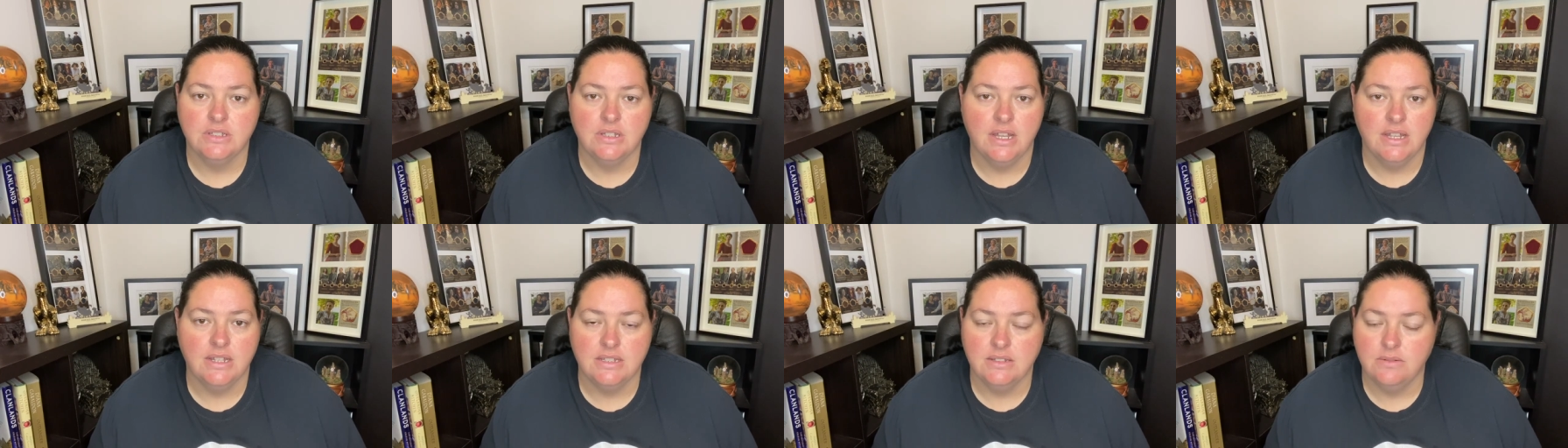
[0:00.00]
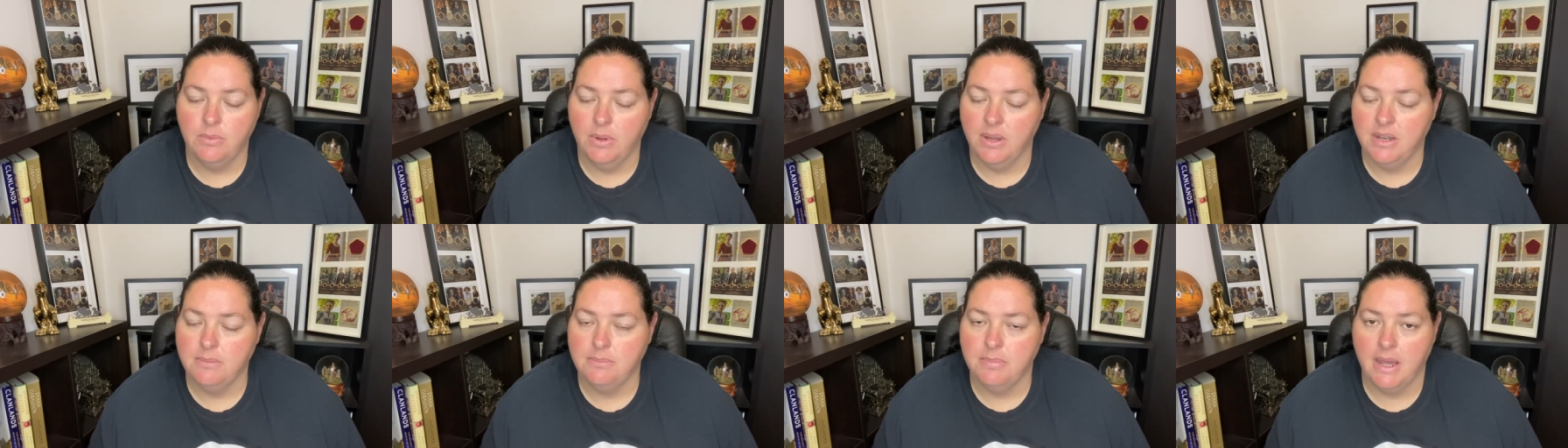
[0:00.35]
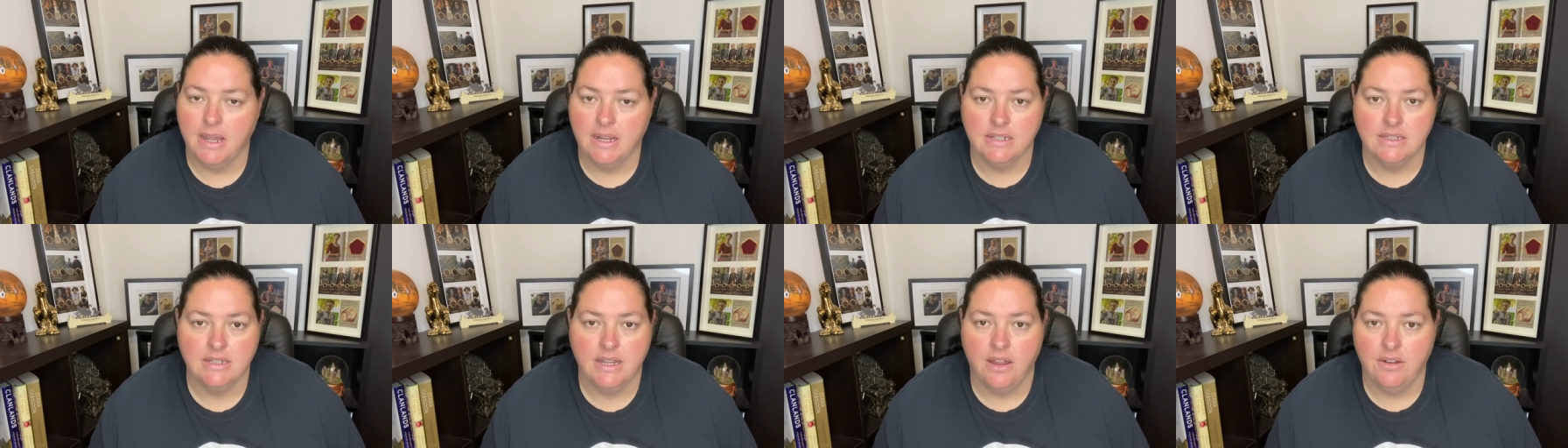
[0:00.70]
it went
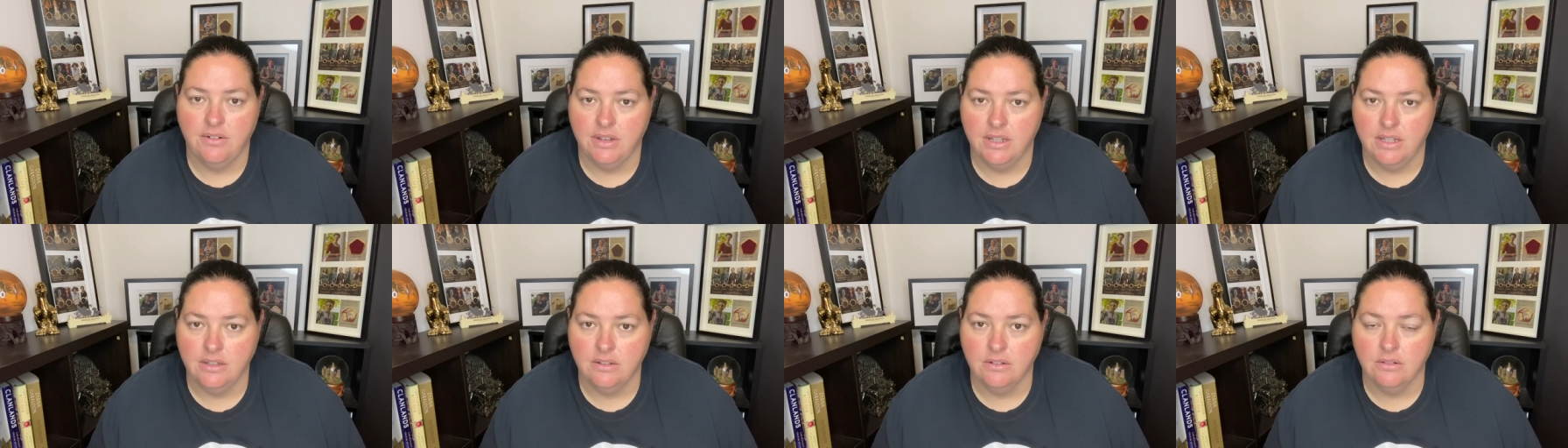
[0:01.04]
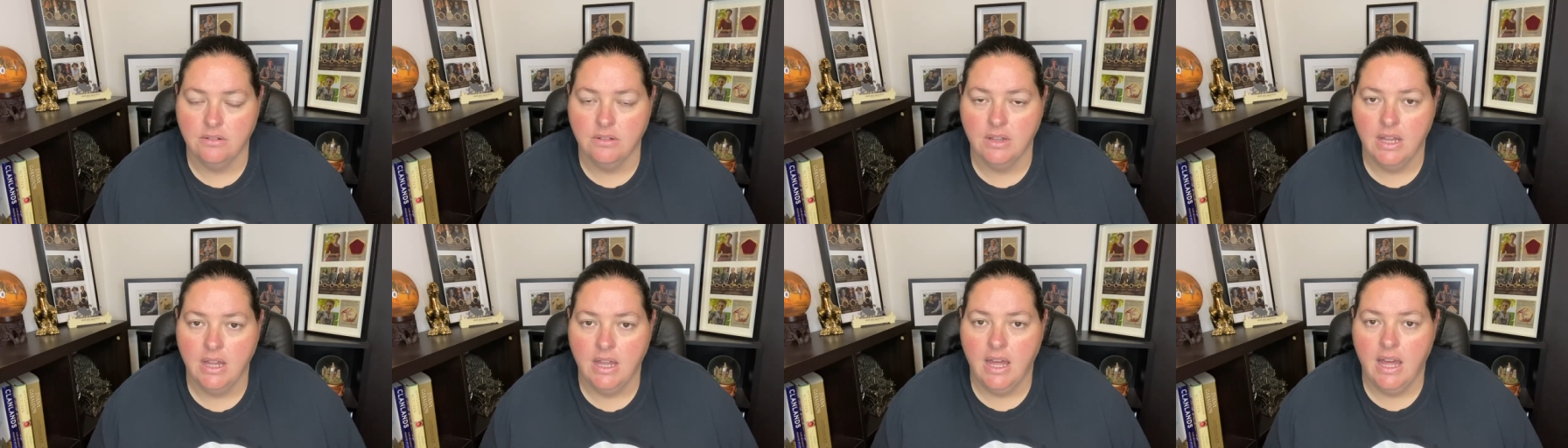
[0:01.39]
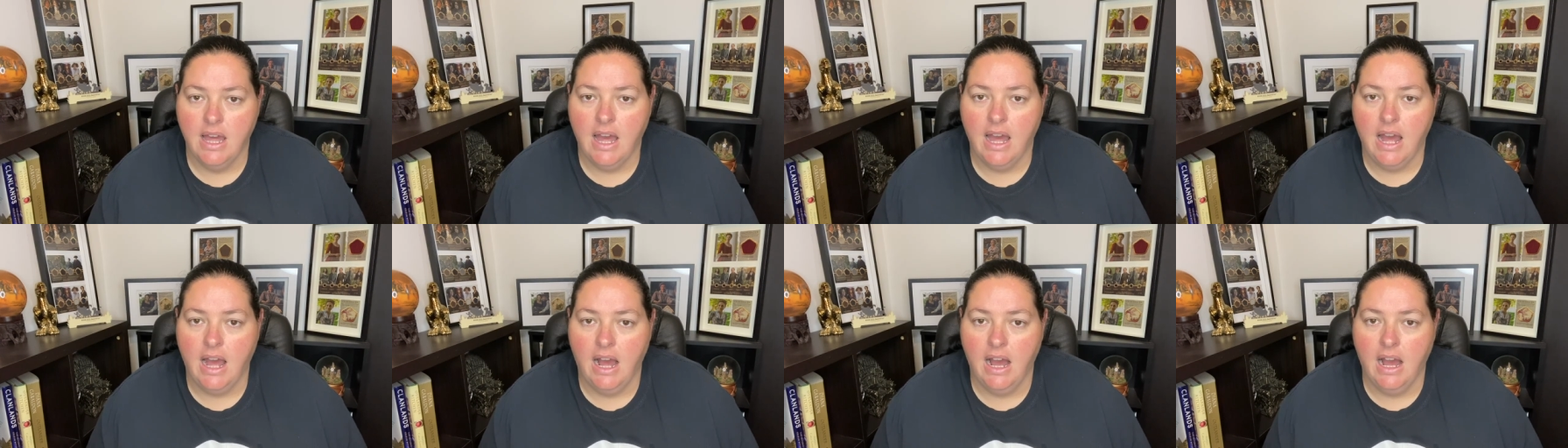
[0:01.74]
back downhill.
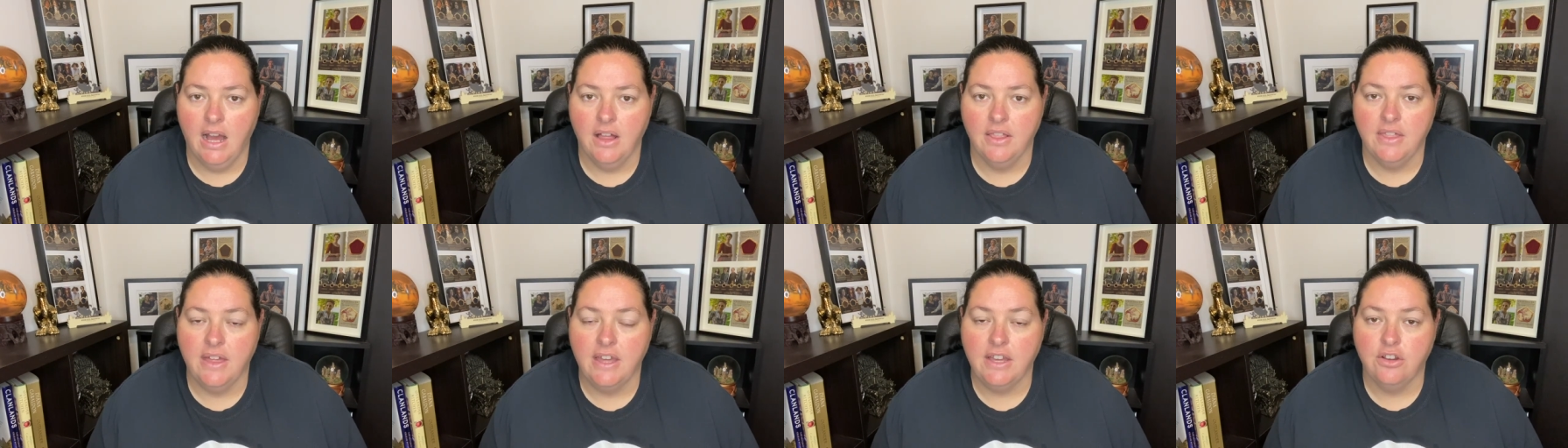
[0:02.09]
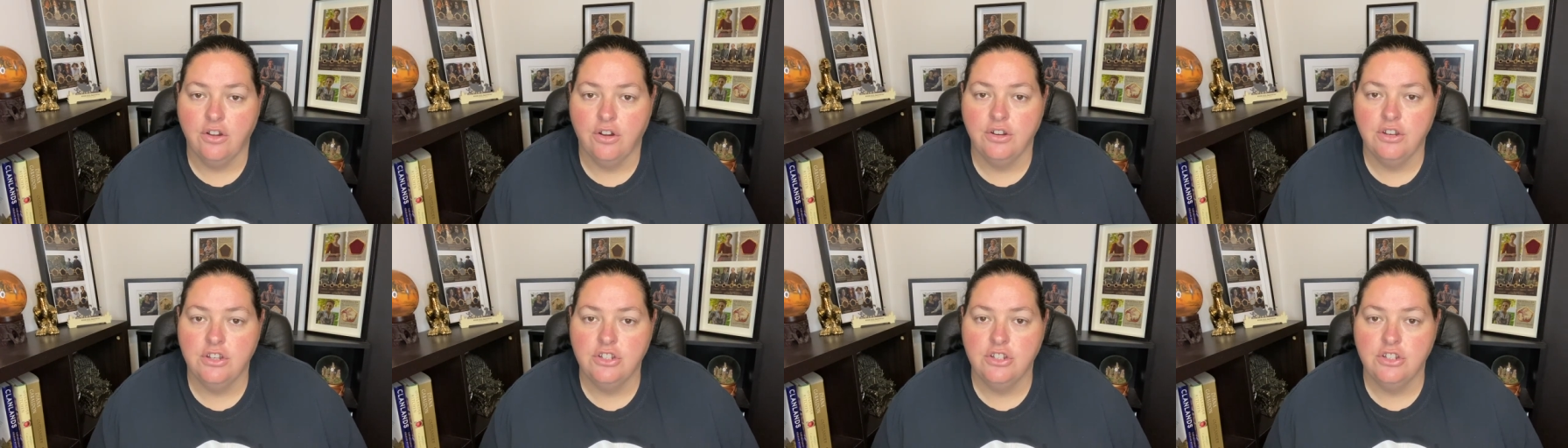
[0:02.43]
Uh, they got